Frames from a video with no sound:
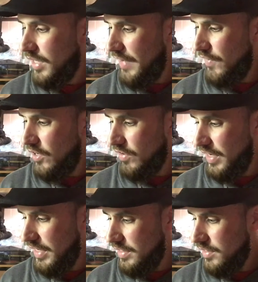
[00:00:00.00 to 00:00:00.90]
Leafy
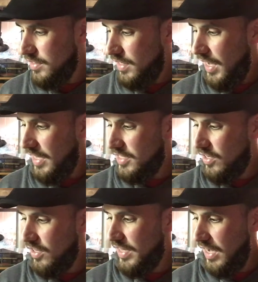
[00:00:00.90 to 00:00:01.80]
greens. As
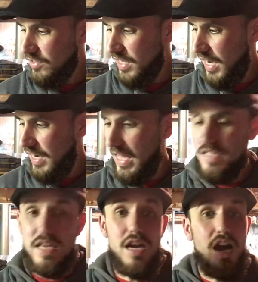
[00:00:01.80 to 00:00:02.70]
good on the outside
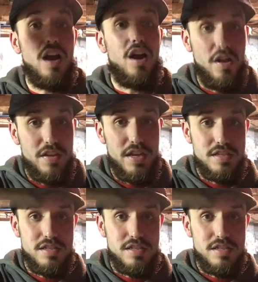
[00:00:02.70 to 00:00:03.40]
as they are on the